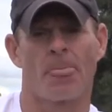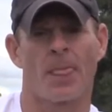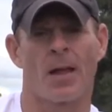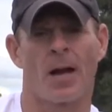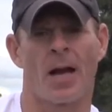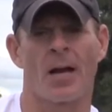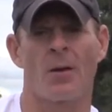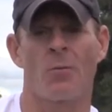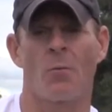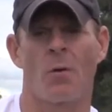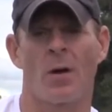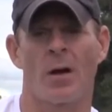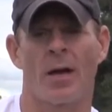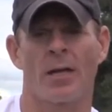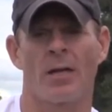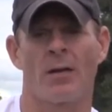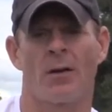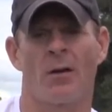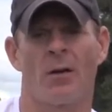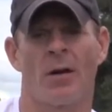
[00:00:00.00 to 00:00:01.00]
I
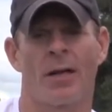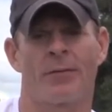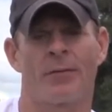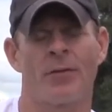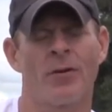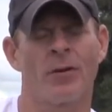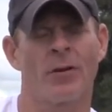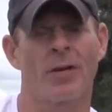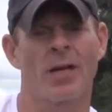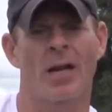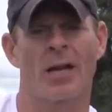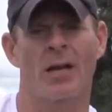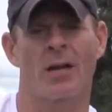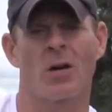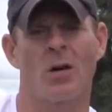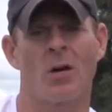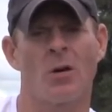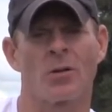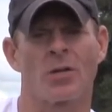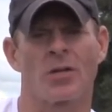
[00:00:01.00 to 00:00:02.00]
want, you know, if you get a
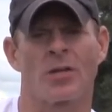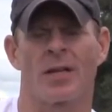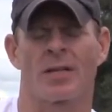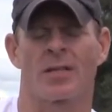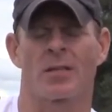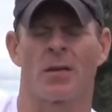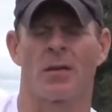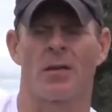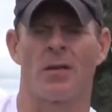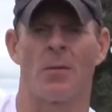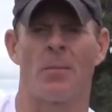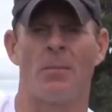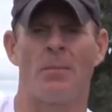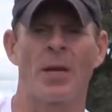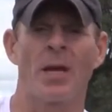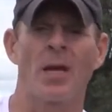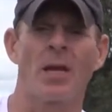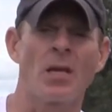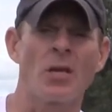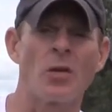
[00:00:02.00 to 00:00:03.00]
coach that's, you know,
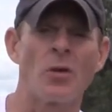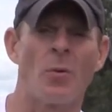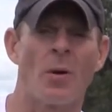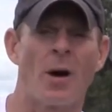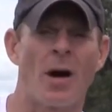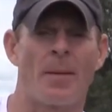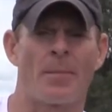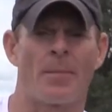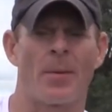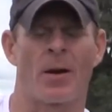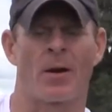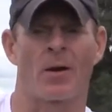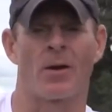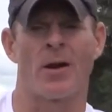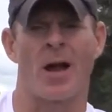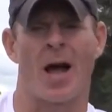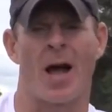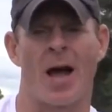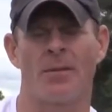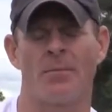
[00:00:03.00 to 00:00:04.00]
beating you up or
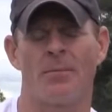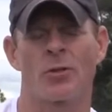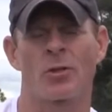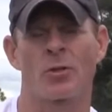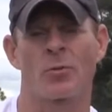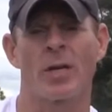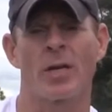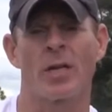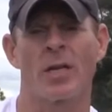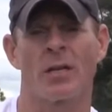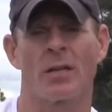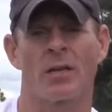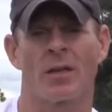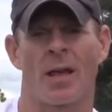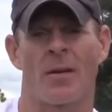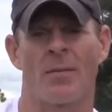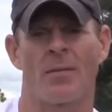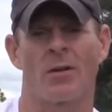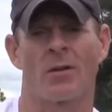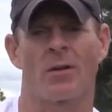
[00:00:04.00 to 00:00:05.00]
not treating
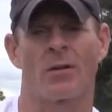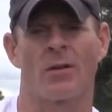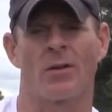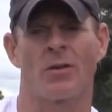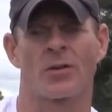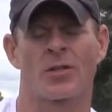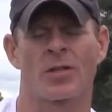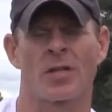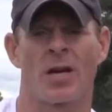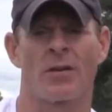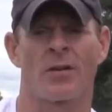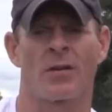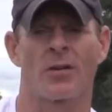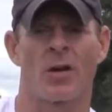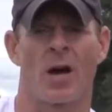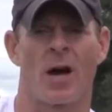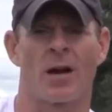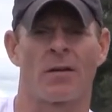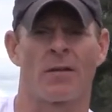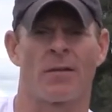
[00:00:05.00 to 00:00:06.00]
your son or
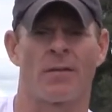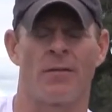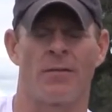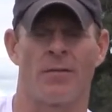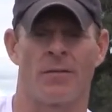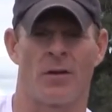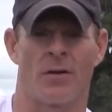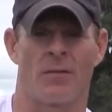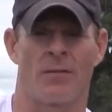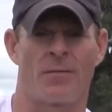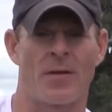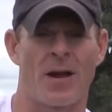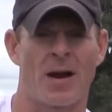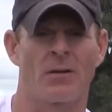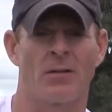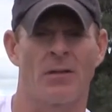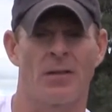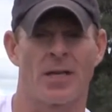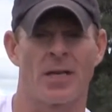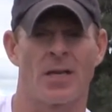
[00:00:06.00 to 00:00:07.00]
daughter, you know,
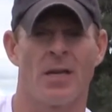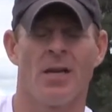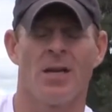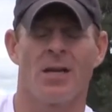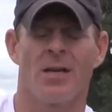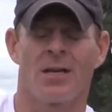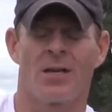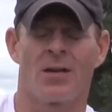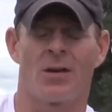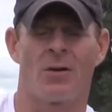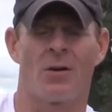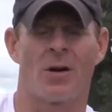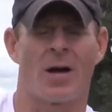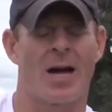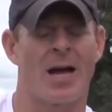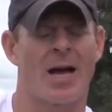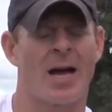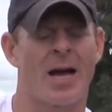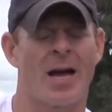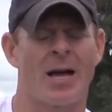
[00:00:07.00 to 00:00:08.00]
fairly, you know,
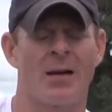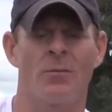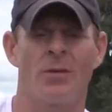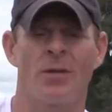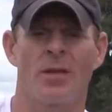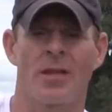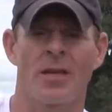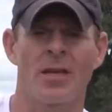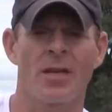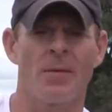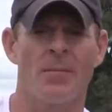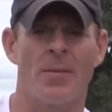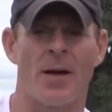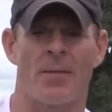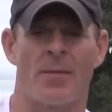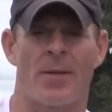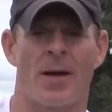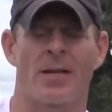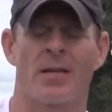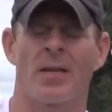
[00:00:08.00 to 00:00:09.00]
I would think
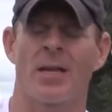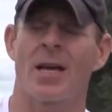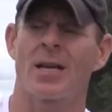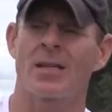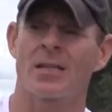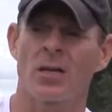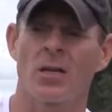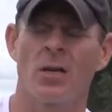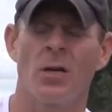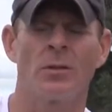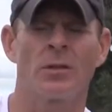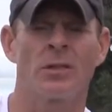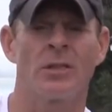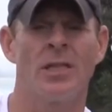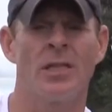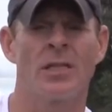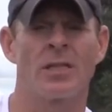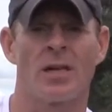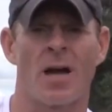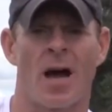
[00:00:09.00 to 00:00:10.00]
about that. Yes, a coach
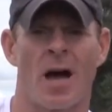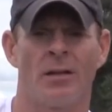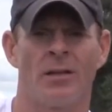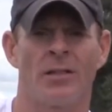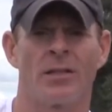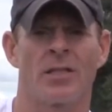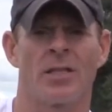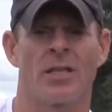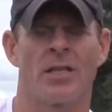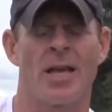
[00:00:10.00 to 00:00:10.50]
needs knowledge.